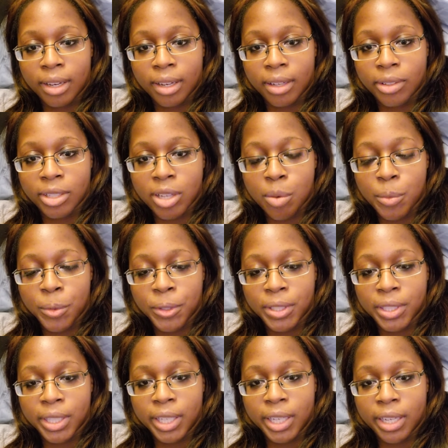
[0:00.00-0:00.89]
It's
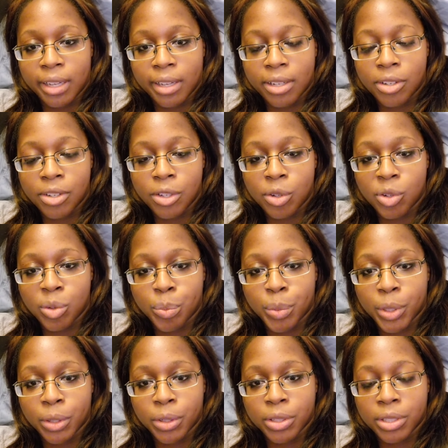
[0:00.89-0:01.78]
almost akin to a
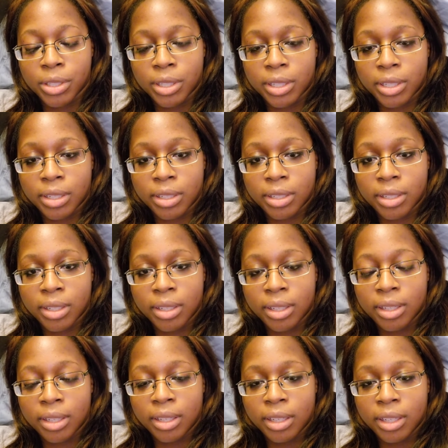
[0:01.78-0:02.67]
person
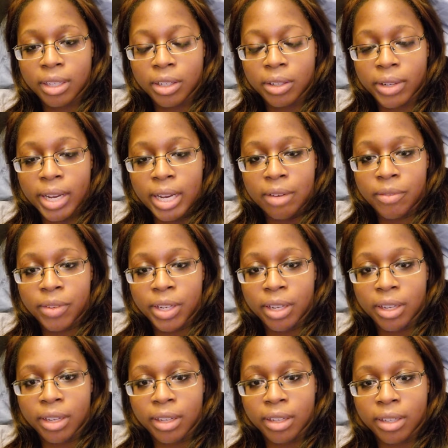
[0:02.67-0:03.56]

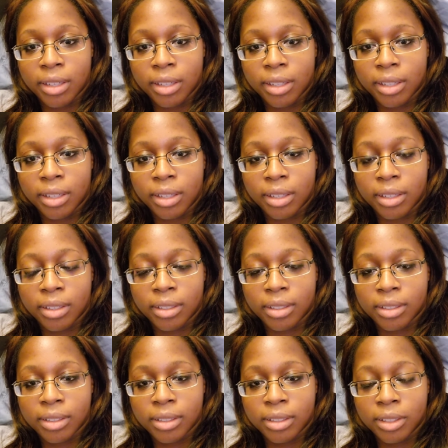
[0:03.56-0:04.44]
having a
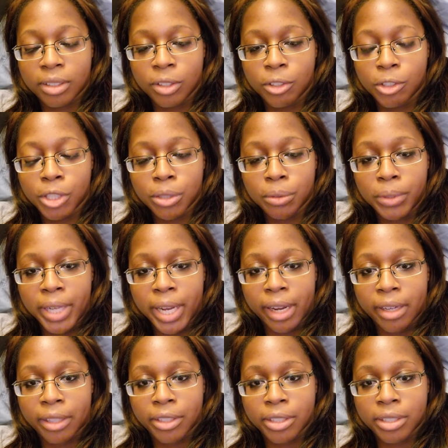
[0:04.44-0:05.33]
allergic
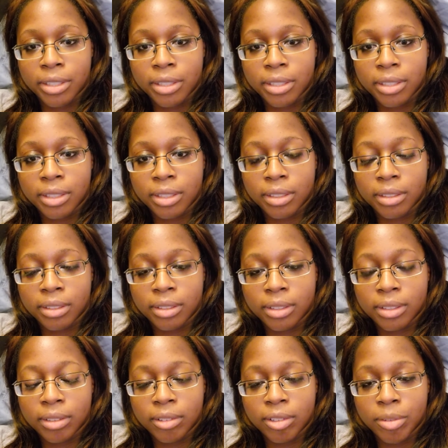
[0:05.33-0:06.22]
reaction to
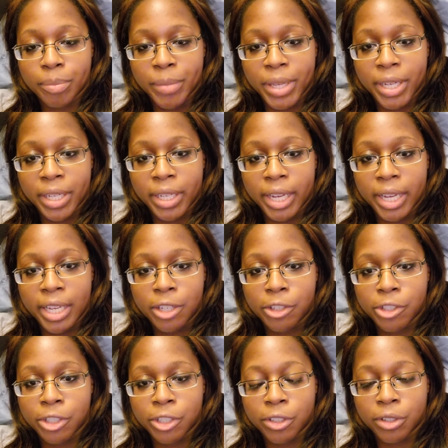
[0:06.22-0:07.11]

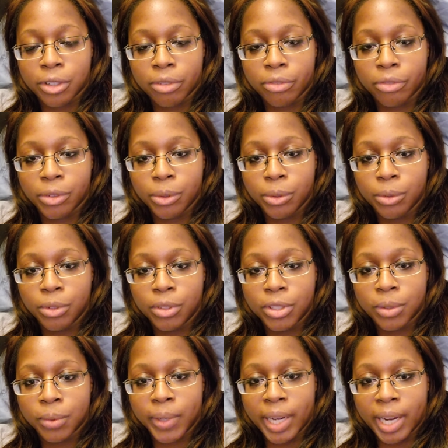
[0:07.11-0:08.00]
medication or food,
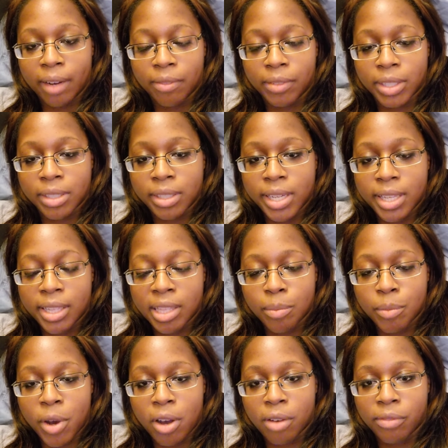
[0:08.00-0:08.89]
so we have to take
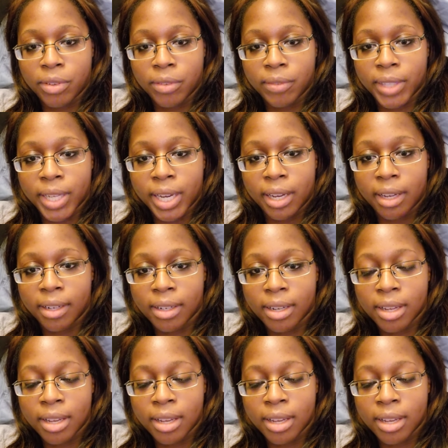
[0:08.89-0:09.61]
them off of that.